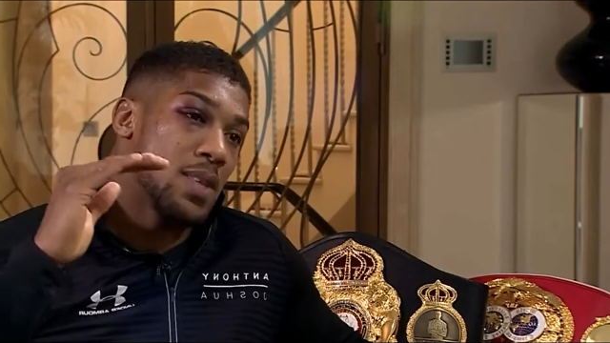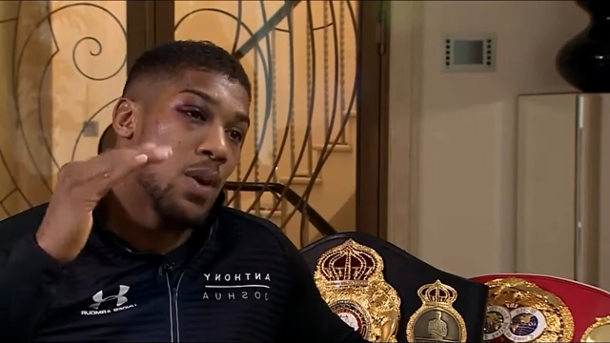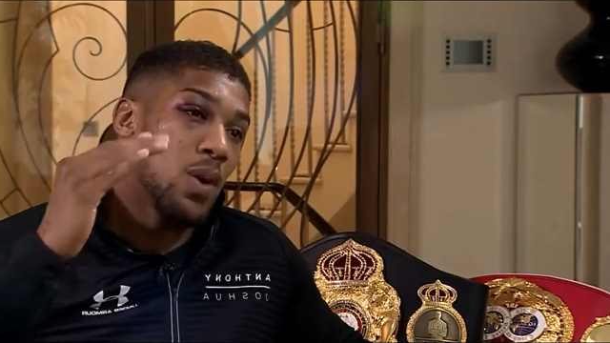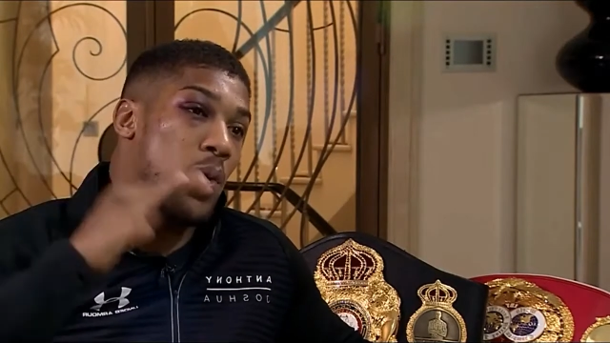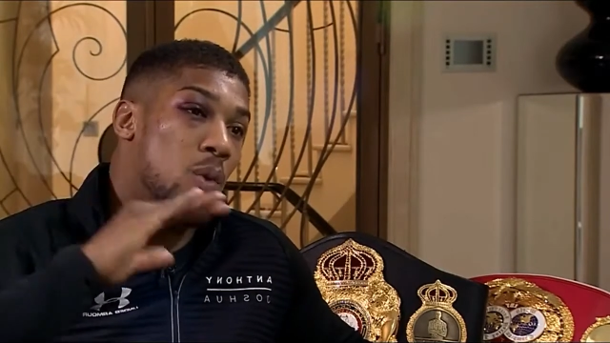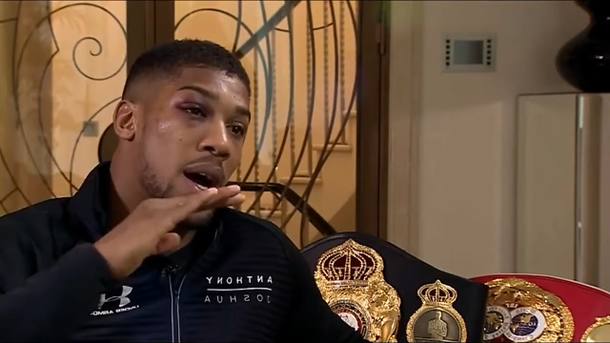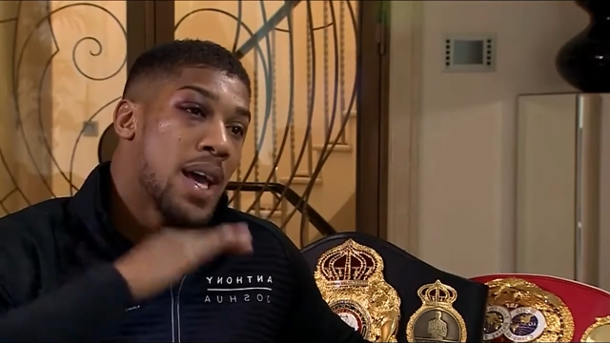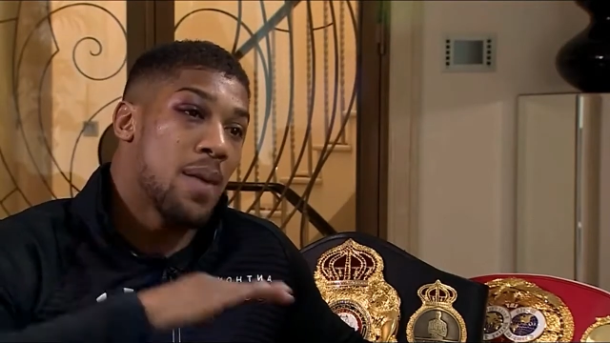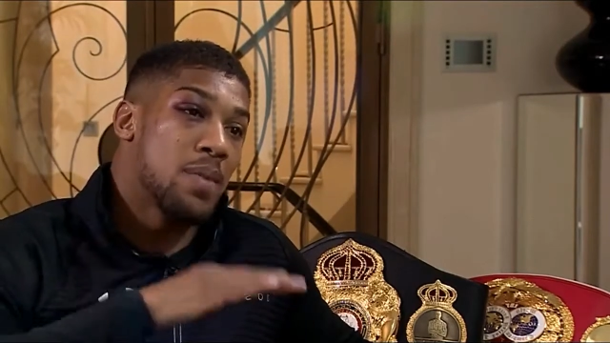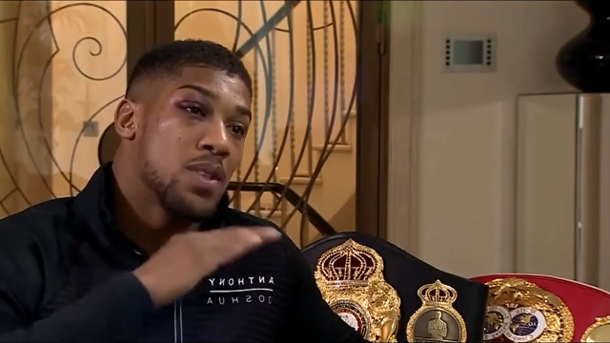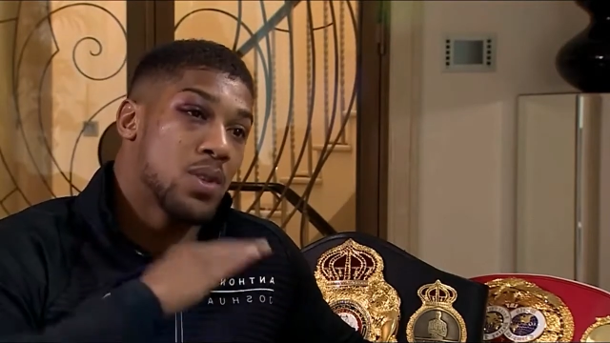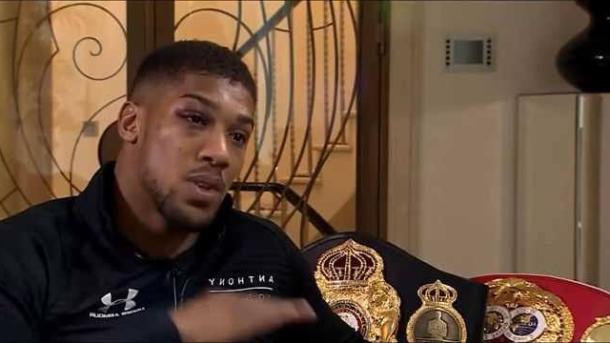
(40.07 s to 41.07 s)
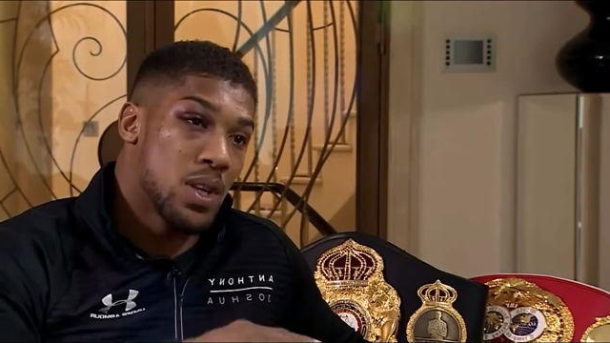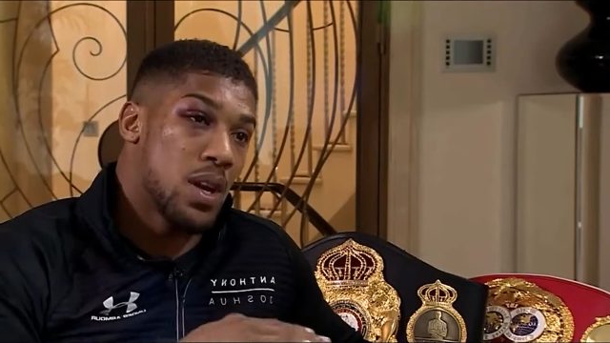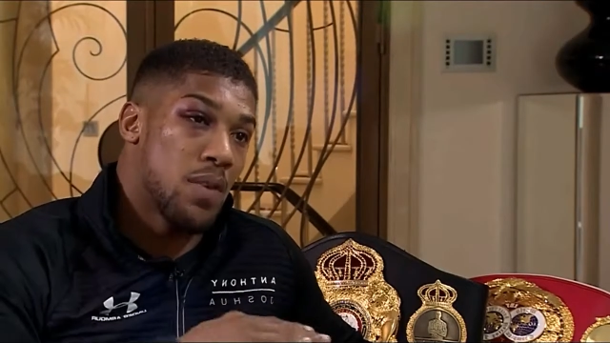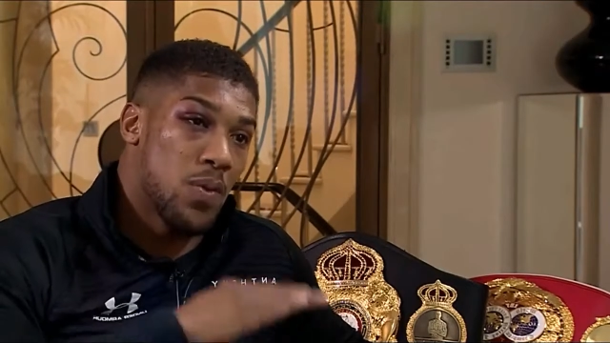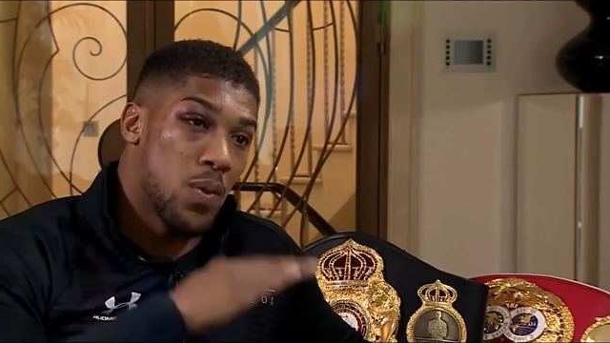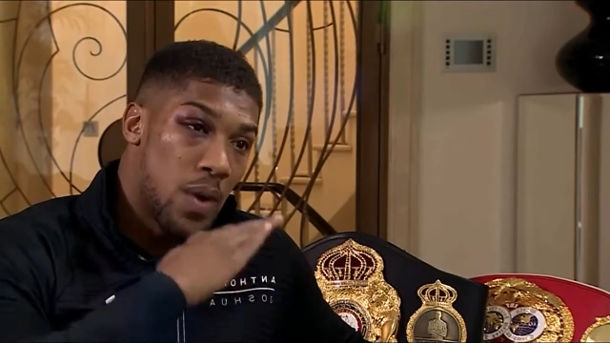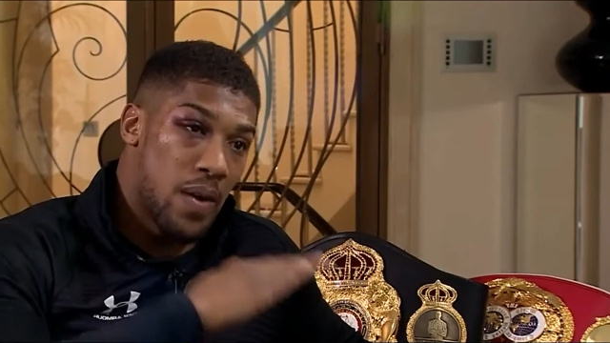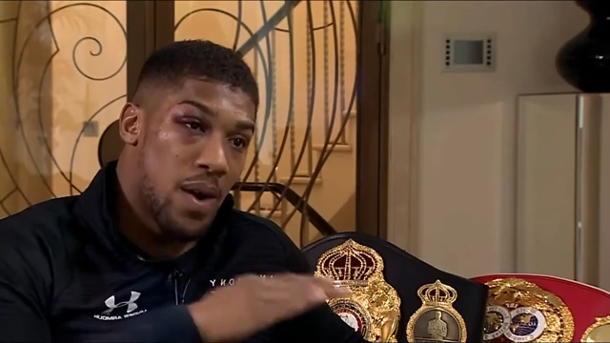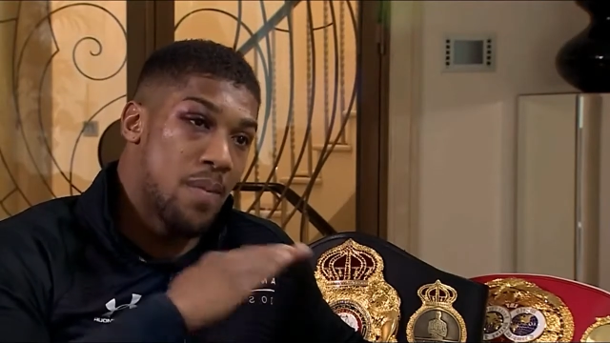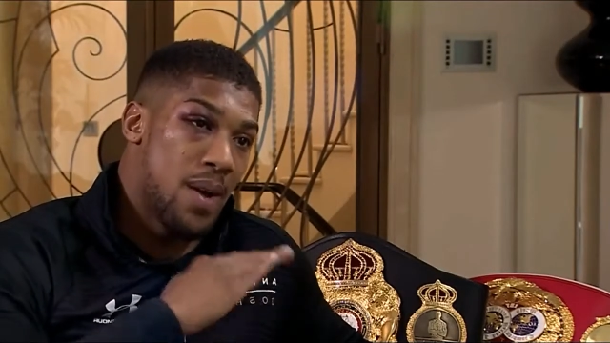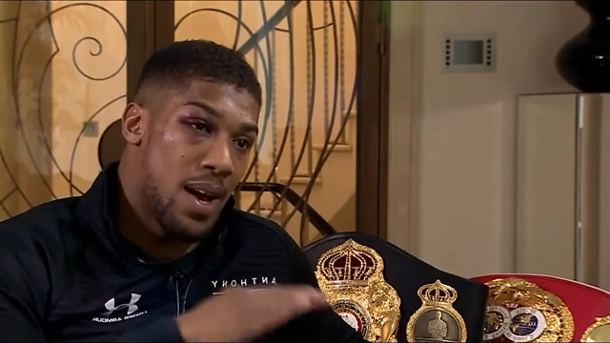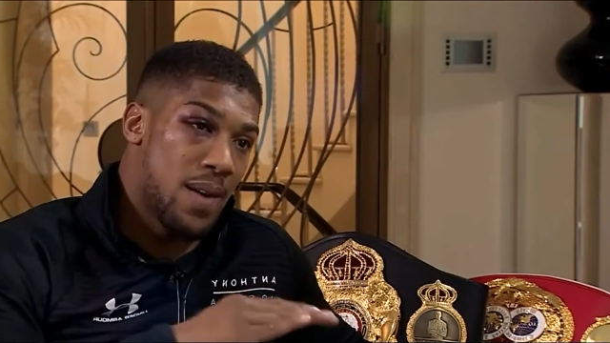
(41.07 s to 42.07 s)
but who I am is good enough for where
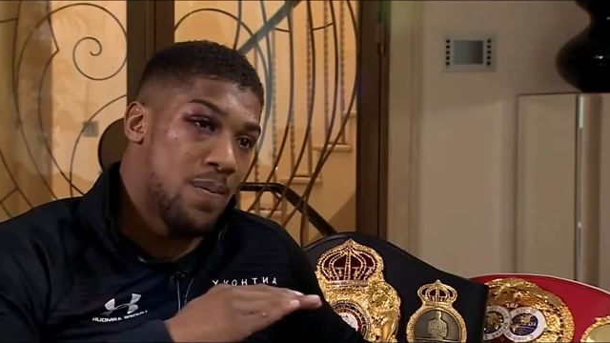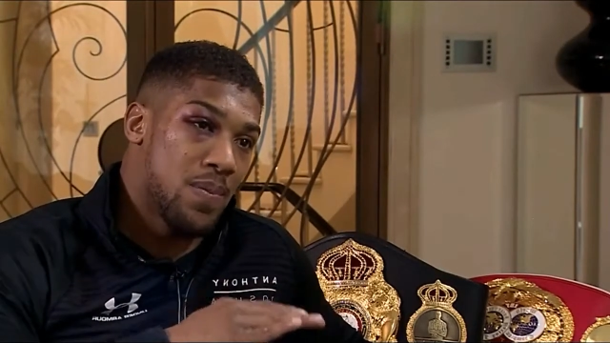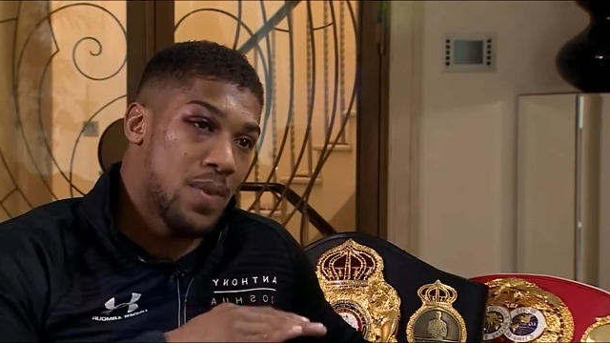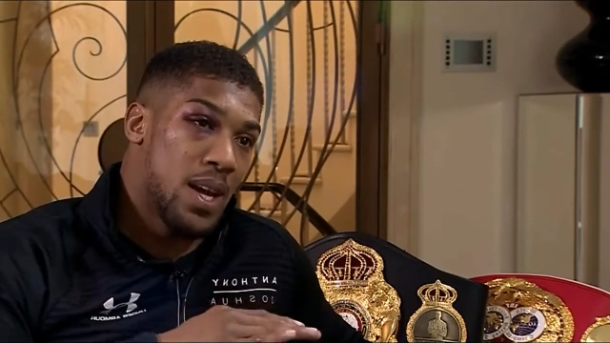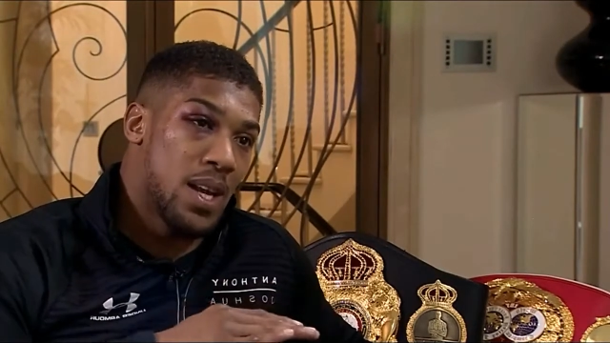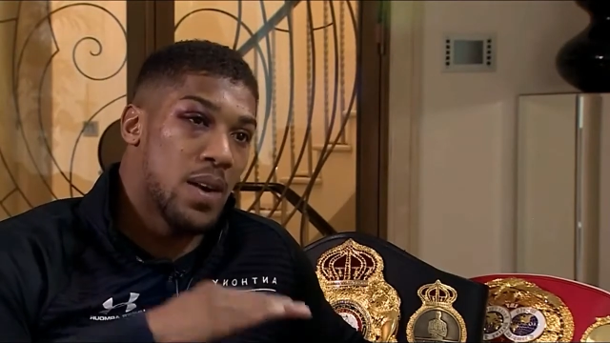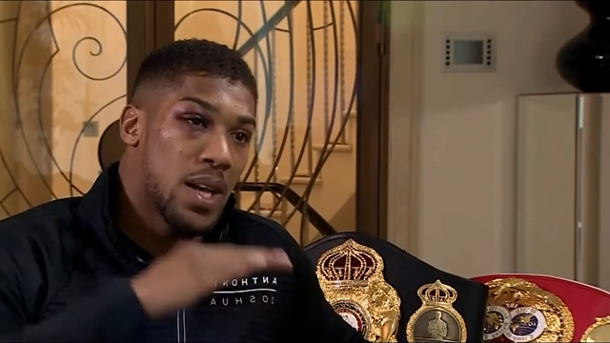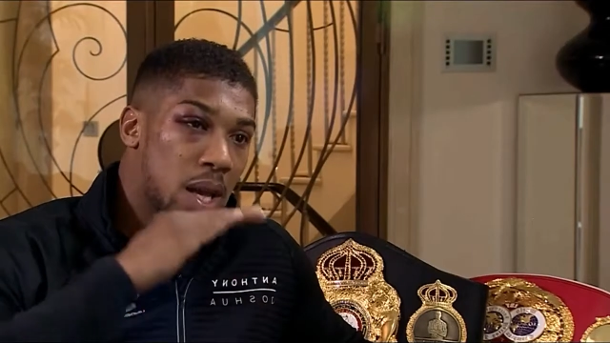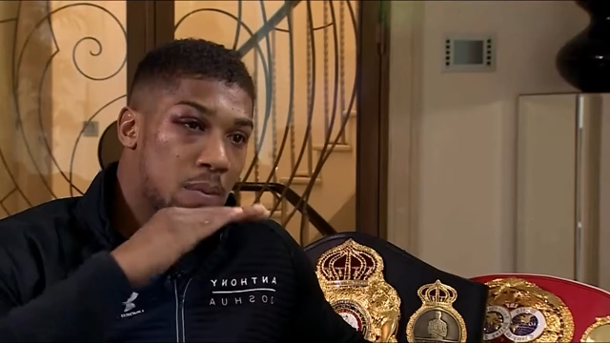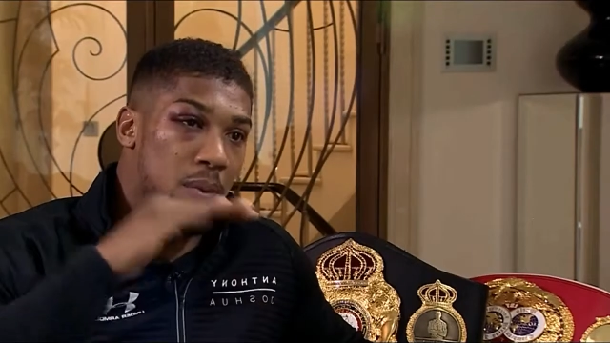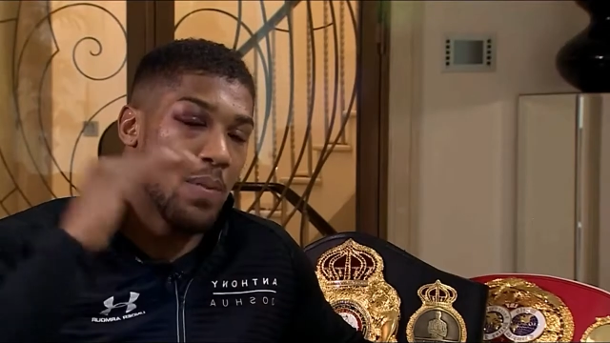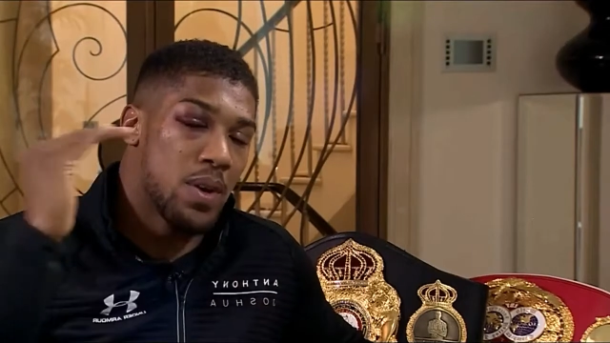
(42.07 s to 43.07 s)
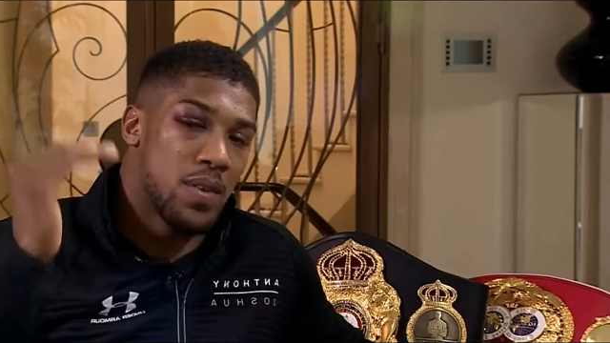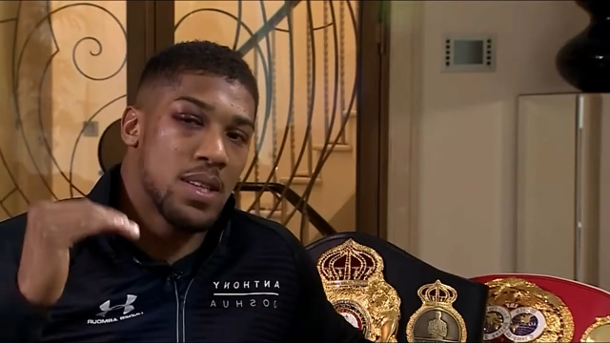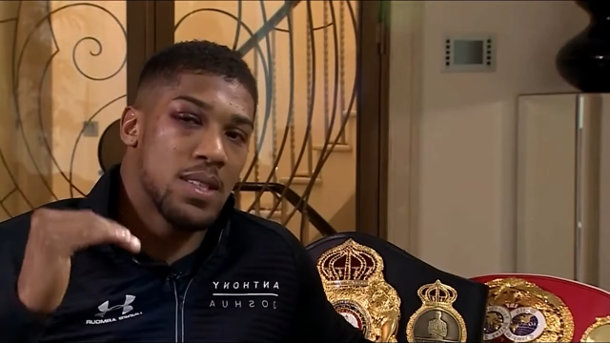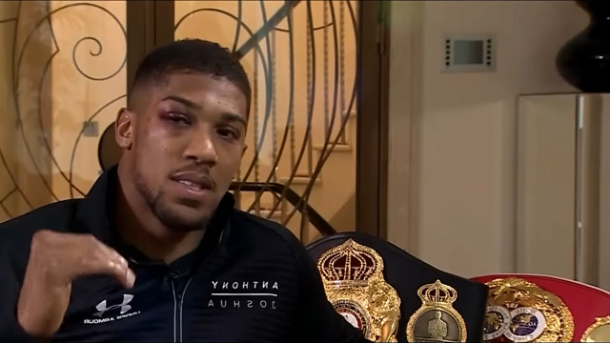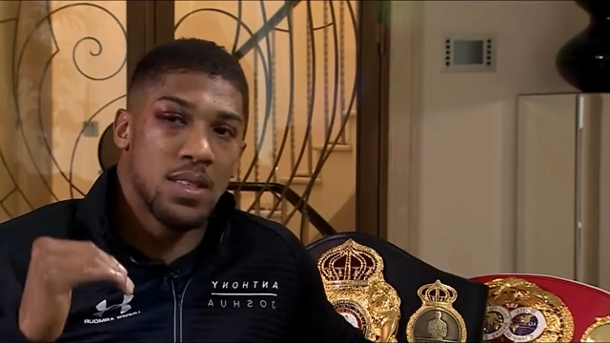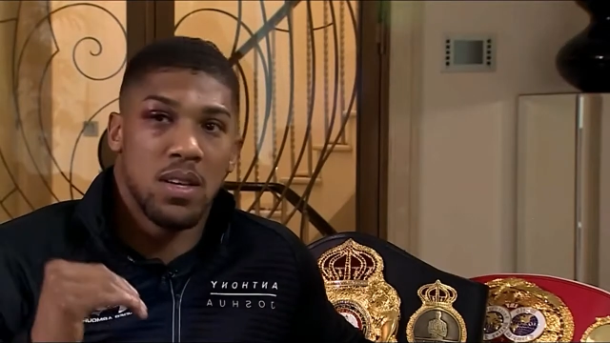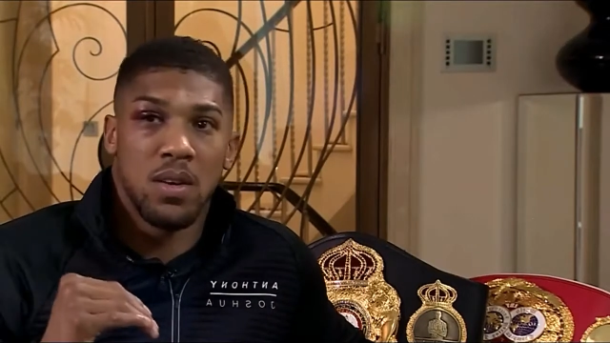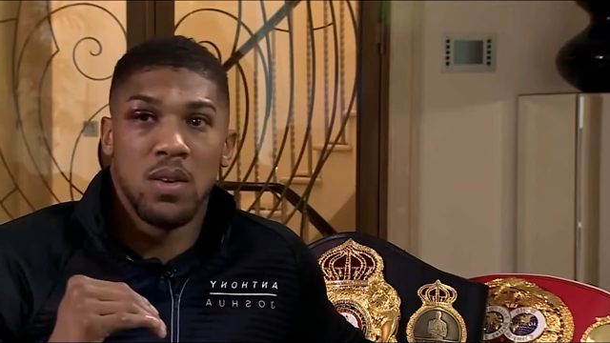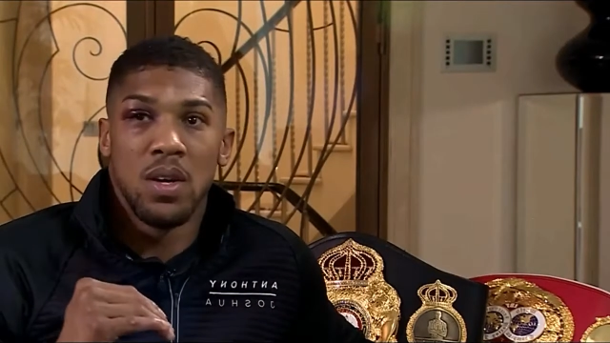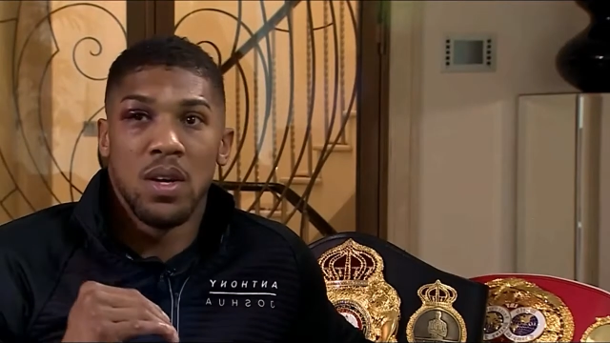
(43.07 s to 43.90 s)
I'm at. And I'll keep on progressing. So